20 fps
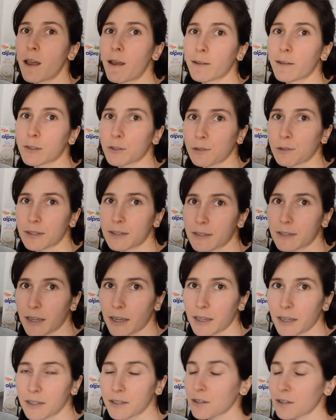So
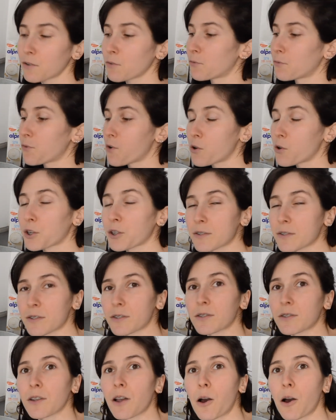instead,
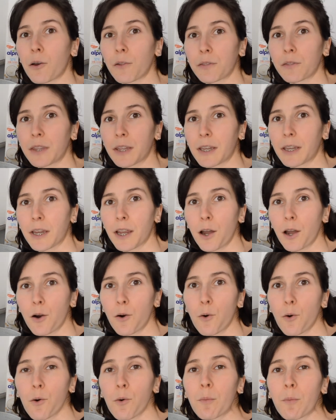focus on the
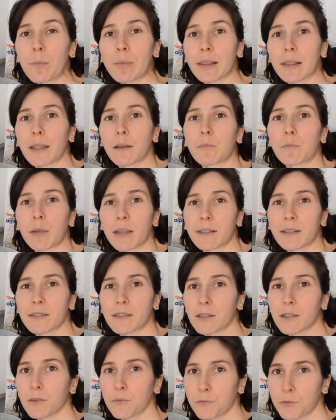whole plant-based
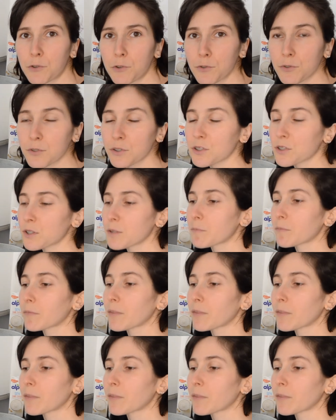foods,